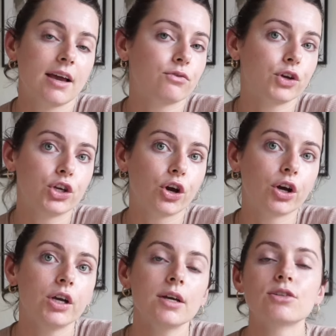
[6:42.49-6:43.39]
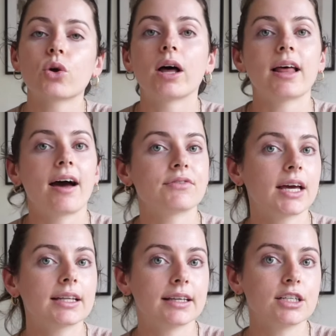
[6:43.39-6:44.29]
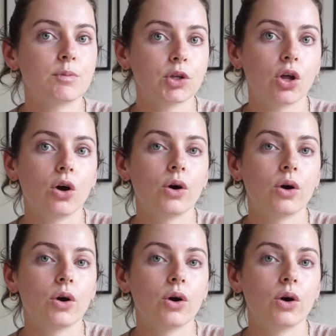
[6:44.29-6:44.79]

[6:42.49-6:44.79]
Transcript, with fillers: every year, so I'll have that linked below.